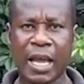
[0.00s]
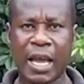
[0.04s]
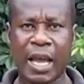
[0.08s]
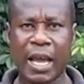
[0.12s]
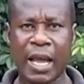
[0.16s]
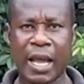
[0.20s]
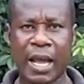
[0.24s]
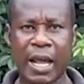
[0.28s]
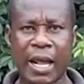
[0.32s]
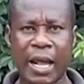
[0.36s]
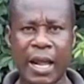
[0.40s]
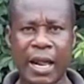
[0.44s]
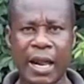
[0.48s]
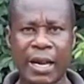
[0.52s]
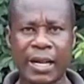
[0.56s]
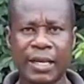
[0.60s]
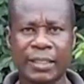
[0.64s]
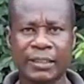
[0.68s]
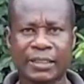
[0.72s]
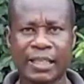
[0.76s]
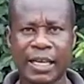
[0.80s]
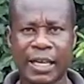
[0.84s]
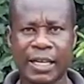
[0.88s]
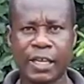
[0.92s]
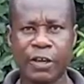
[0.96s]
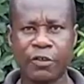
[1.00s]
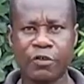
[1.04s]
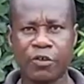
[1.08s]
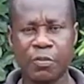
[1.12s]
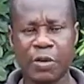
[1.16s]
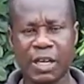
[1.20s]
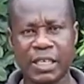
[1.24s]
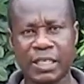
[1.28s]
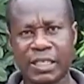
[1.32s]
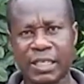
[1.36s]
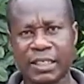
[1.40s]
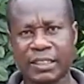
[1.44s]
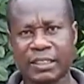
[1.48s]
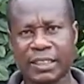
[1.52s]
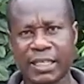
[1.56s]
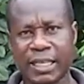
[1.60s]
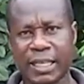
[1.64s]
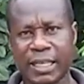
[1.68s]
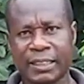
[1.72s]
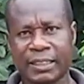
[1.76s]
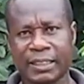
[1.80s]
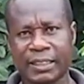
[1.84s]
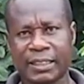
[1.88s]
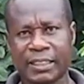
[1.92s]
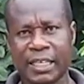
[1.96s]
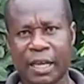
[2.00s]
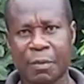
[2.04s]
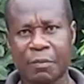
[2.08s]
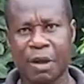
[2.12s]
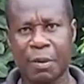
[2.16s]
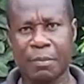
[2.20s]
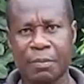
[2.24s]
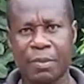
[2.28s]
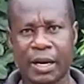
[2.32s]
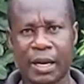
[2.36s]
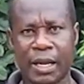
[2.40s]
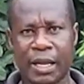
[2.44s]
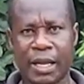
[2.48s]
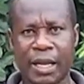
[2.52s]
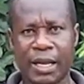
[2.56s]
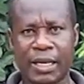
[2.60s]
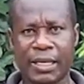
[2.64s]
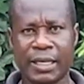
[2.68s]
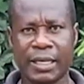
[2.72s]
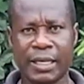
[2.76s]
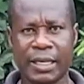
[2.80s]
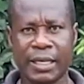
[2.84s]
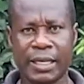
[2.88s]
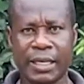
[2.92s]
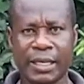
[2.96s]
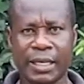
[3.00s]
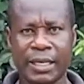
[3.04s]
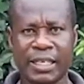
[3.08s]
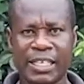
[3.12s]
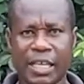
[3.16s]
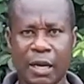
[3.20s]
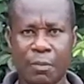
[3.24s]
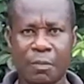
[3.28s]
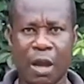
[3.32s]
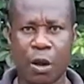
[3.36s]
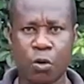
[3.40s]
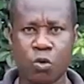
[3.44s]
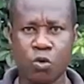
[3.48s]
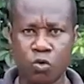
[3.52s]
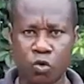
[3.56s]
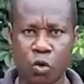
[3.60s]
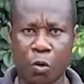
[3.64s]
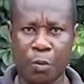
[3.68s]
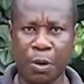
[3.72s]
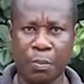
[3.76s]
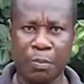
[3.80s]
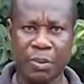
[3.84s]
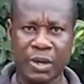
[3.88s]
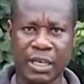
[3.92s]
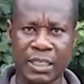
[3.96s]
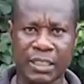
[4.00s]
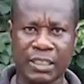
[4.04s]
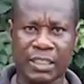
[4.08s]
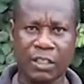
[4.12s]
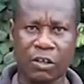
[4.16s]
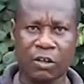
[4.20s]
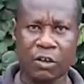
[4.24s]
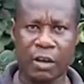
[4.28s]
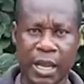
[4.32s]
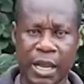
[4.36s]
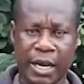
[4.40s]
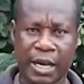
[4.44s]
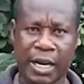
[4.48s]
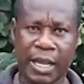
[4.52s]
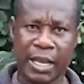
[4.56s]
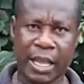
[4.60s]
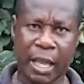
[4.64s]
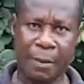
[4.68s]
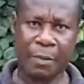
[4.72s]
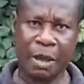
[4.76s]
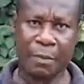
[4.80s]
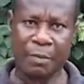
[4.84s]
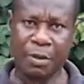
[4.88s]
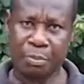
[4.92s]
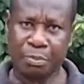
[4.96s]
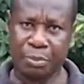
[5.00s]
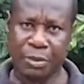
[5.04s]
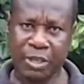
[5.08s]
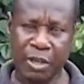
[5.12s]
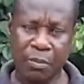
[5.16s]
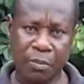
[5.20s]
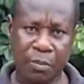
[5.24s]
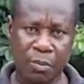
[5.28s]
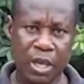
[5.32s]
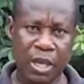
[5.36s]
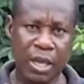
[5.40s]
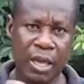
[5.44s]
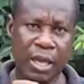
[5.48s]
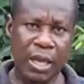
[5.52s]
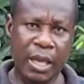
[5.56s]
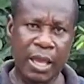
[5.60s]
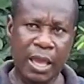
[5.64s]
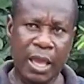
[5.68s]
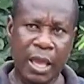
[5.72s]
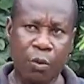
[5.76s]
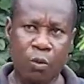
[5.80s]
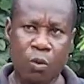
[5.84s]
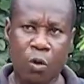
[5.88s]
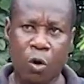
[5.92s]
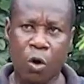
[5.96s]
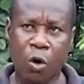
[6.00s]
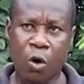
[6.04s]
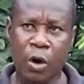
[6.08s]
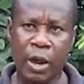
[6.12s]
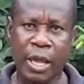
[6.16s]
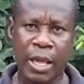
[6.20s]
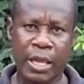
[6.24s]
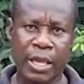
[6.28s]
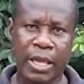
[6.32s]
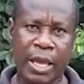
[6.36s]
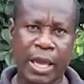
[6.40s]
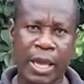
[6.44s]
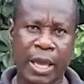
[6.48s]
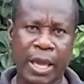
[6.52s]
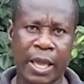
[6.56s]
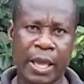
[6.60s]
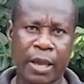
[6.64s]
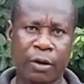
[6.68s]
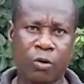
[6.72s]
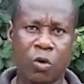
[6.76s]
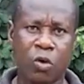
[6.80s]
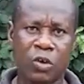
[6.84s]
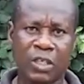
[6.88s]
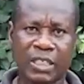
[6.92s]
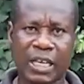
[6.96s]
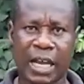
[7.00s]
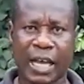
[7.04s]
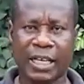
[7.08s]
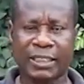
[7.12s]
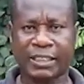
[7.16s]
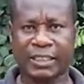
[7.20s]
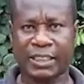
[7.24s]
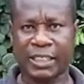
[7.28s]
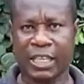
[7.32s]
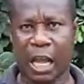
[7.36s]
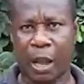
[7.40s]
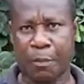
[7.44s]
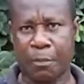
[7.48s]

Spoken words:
Now, it's how you do the DSA yet to Yamamre, and then Yamahu will be printing, and they are baby PM, a war, a year, contase